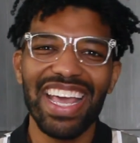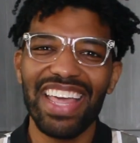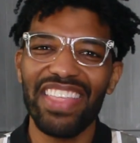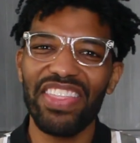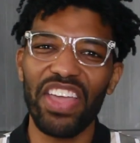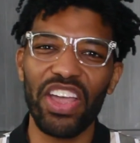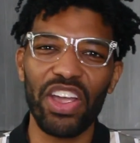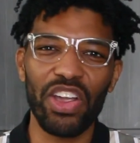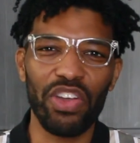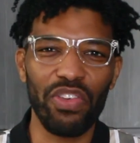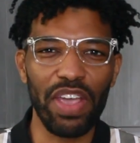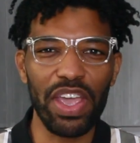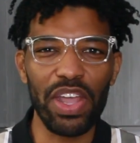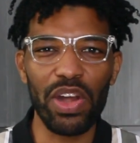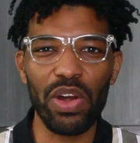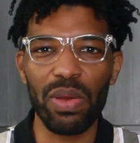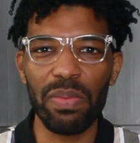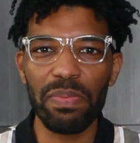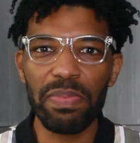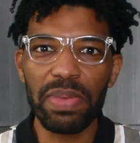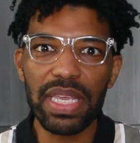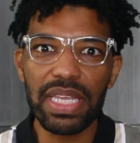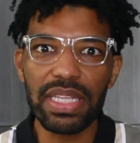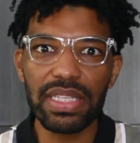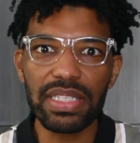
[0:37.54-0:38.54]
They're great
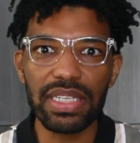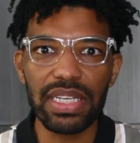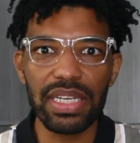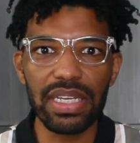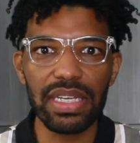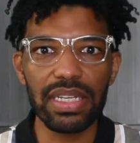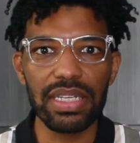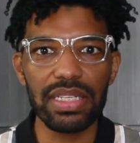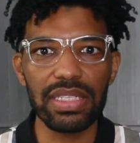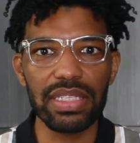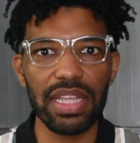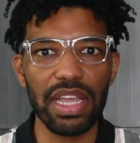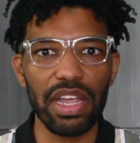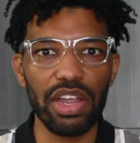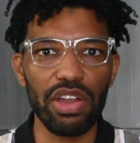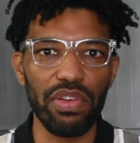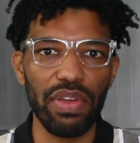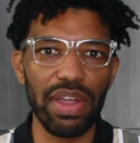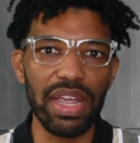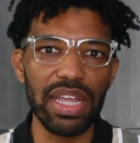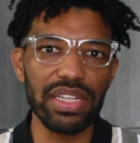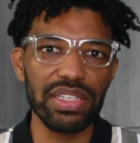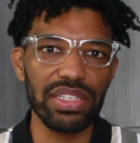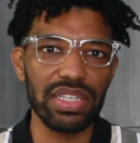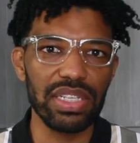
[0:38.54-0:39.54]
on pizzas. They're
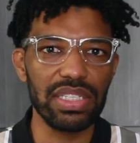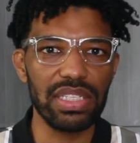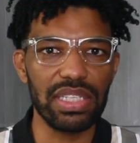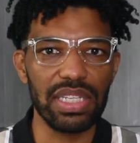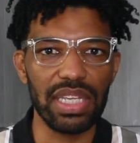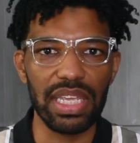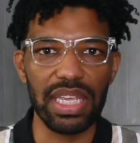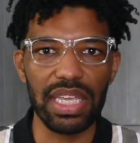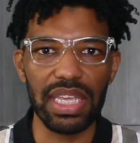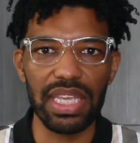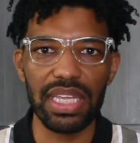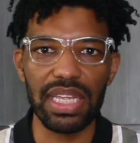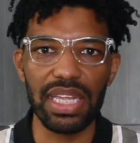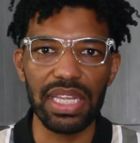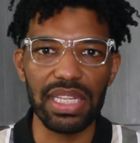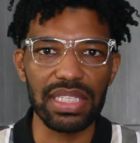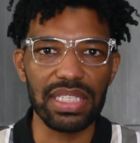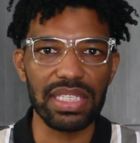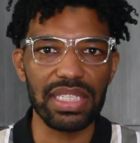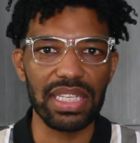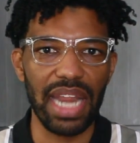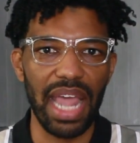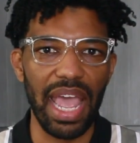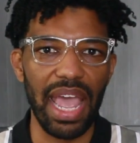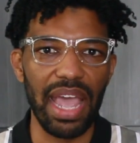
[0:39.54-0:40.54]
great just to eat and
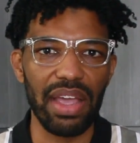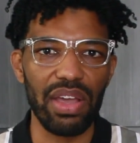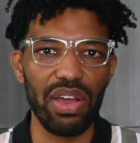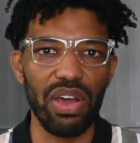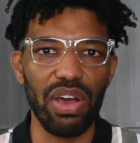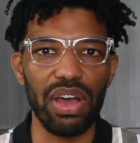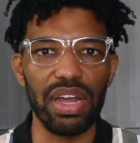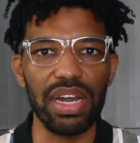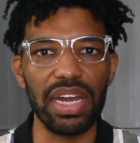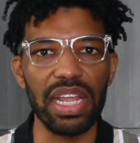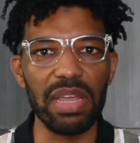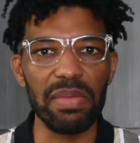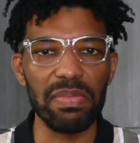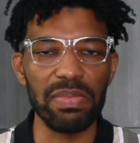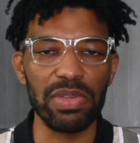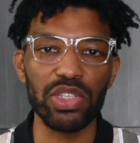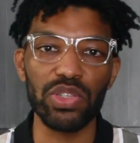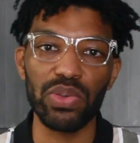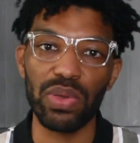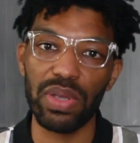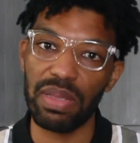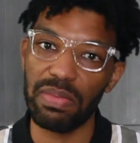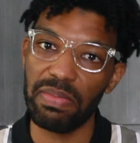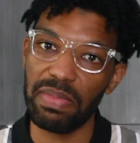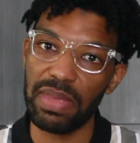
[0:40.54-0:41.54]
snack on in
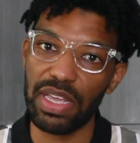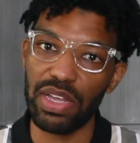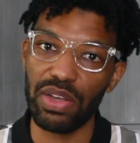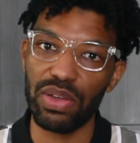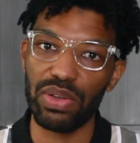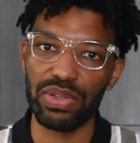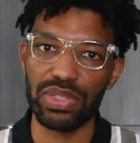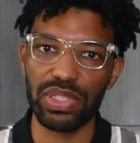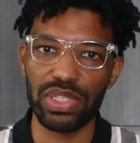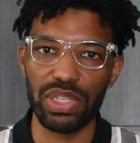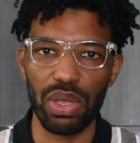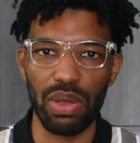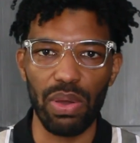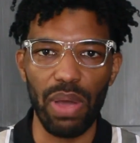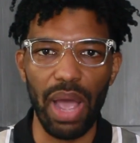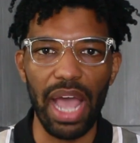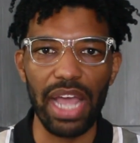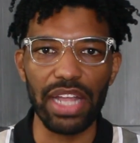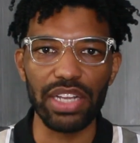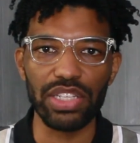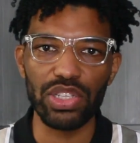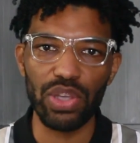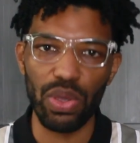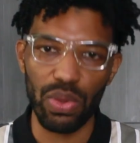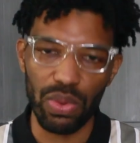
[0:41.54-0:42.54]
between meals. So
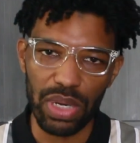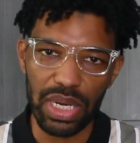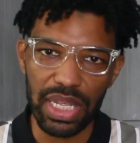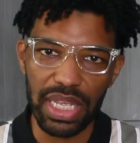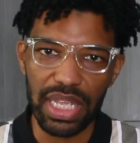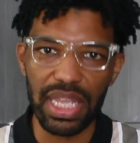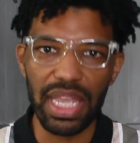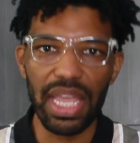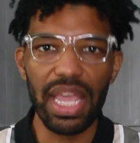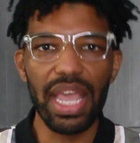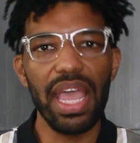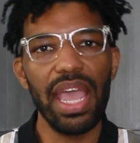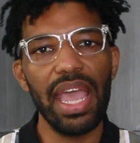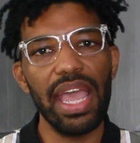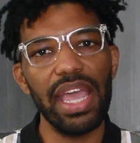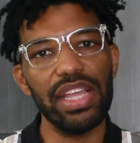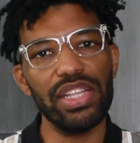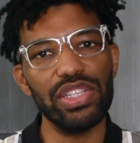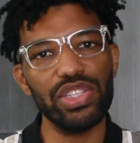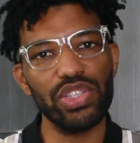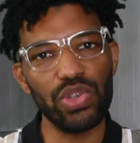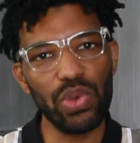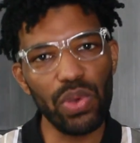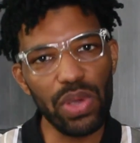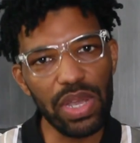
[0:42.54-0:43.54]
I totally
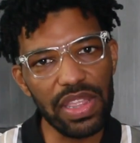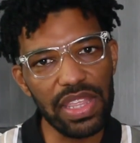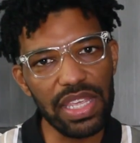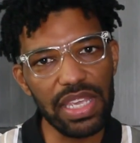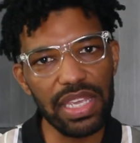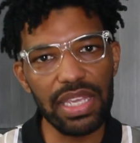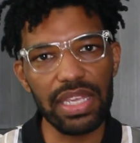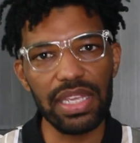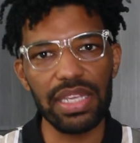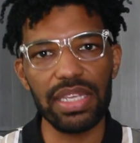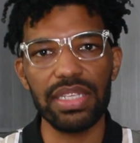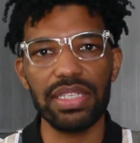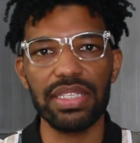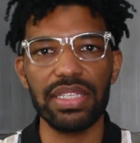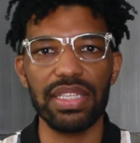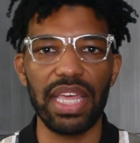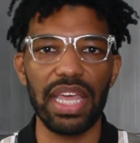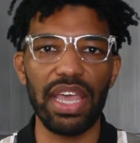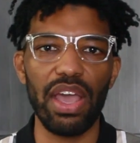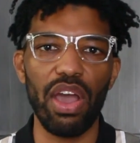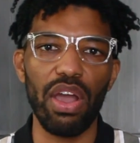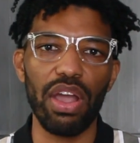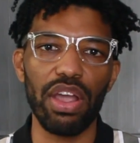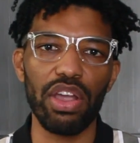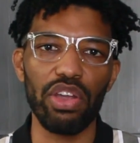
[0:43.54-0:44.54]
enjoy these.
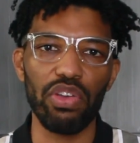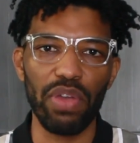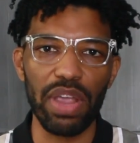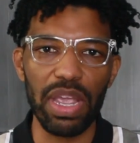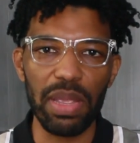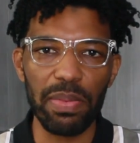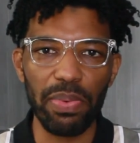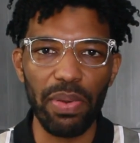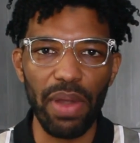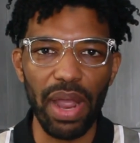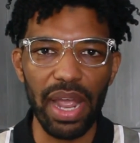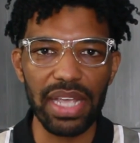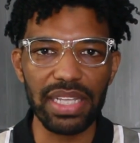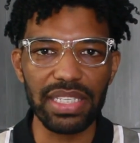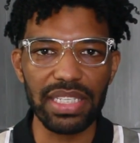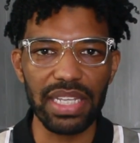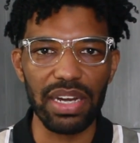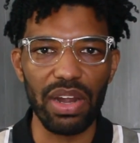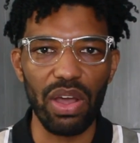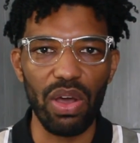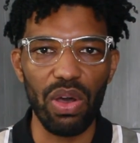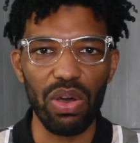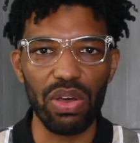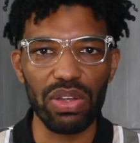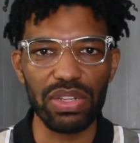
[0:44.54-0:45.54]
They are a great price
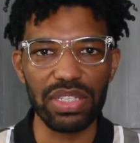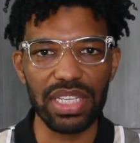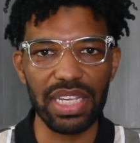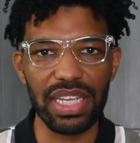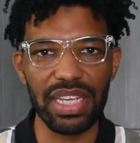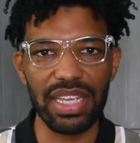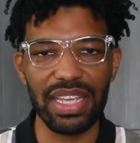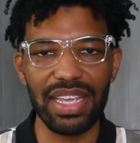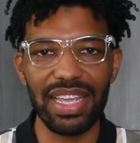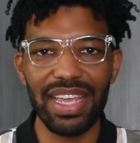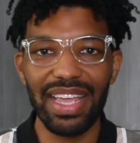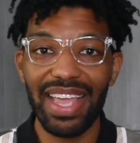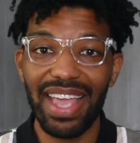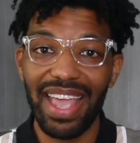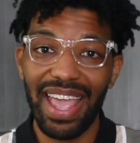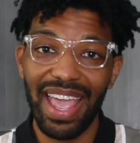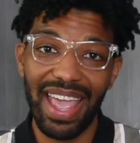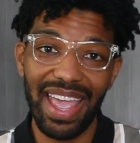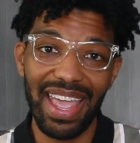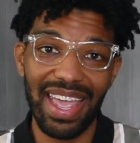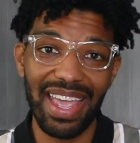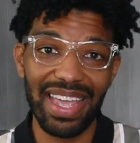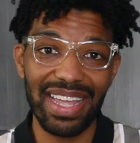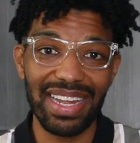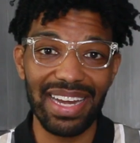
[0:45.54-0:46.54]
at Aldi,
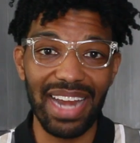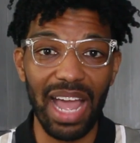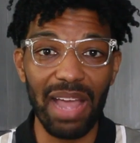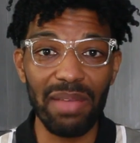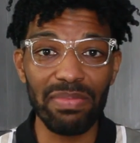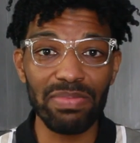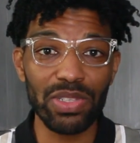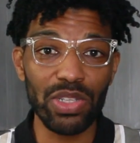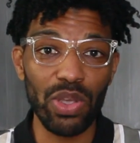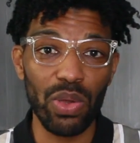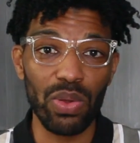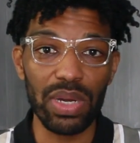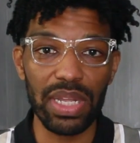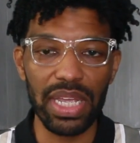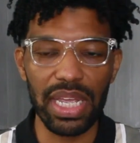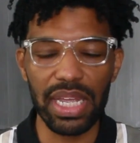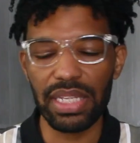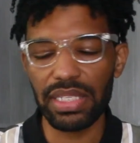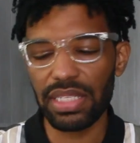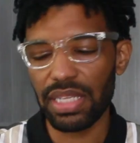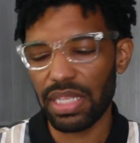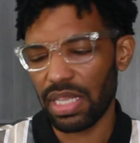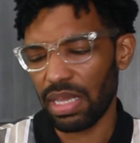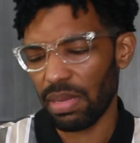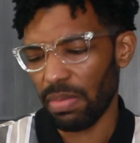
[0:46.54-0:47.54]
and I'm totally
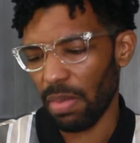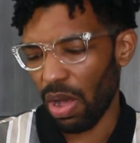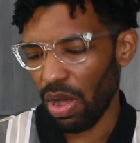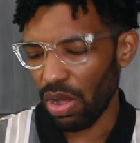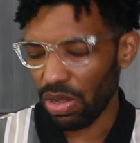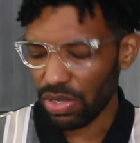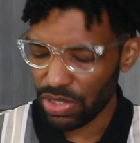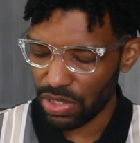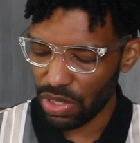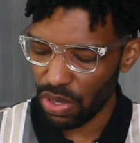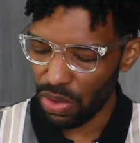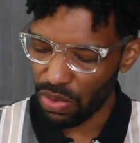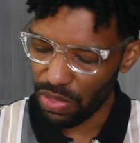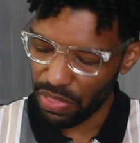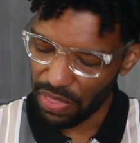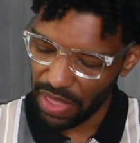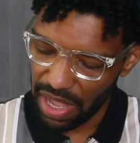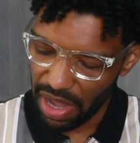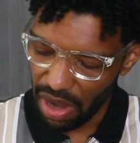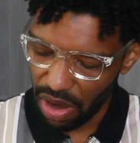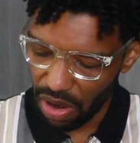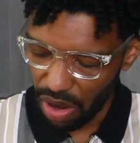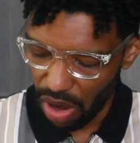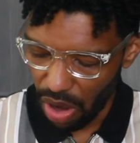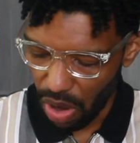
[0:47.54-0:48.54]
into them. Also,
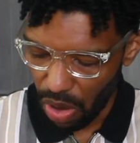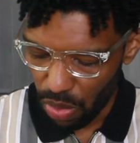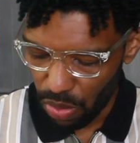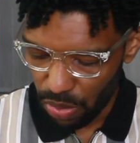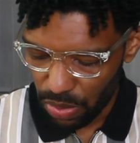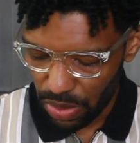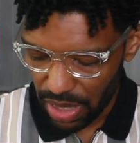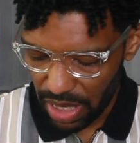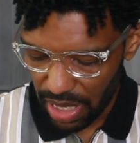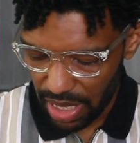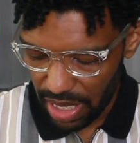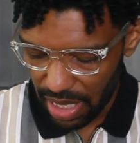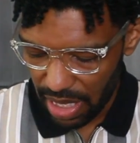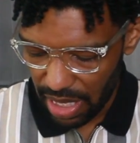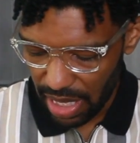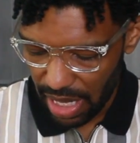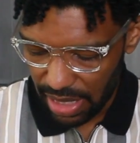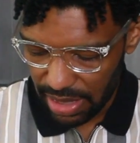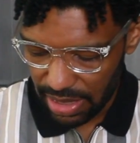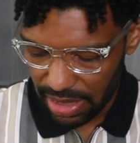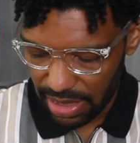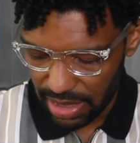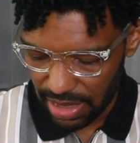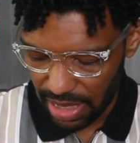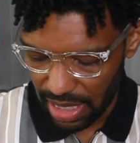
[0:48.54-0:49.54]
they are only,
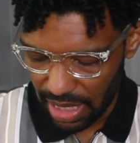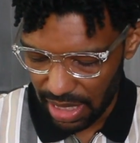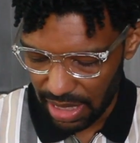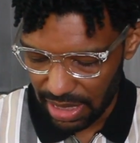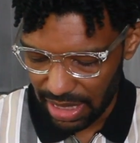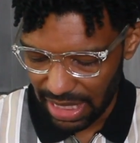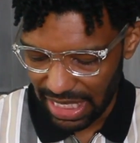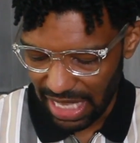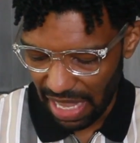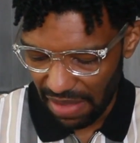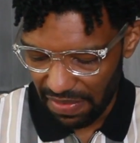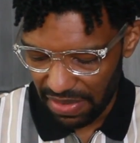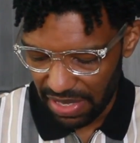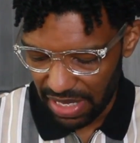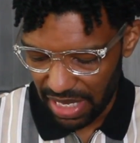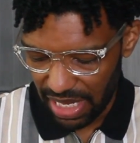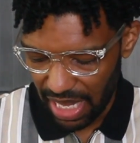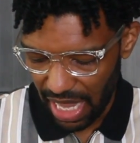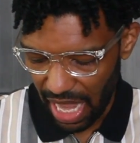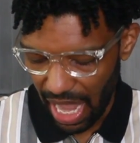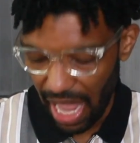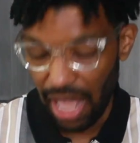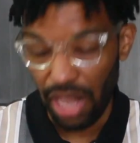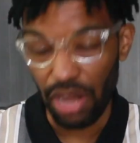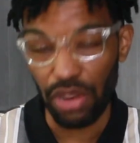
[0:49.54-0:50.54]
70
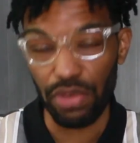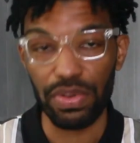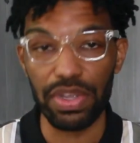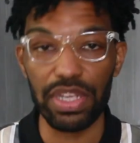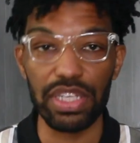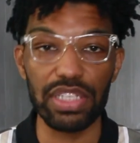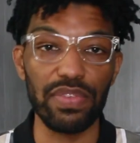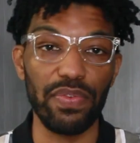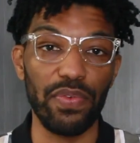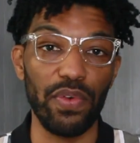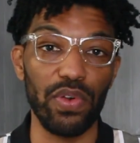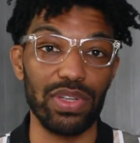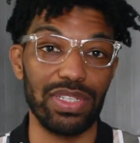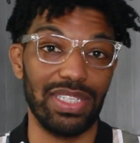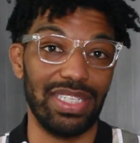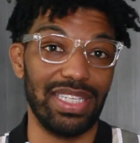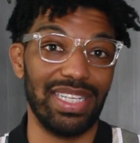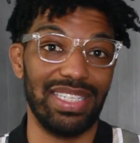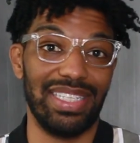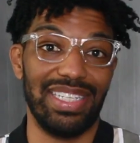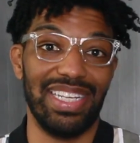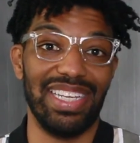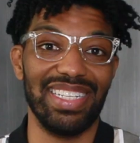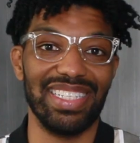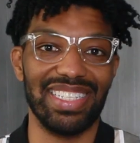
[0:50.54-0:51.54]
calories for
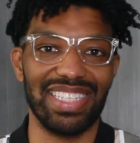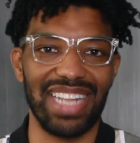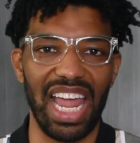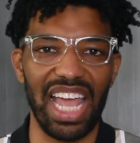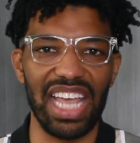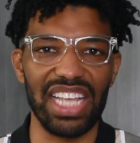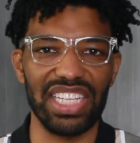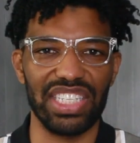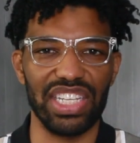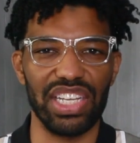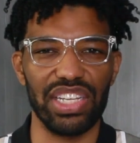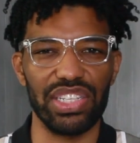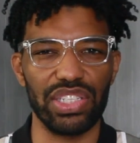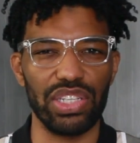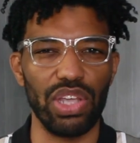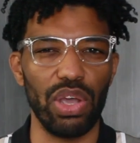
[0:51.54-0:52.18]
16 slices.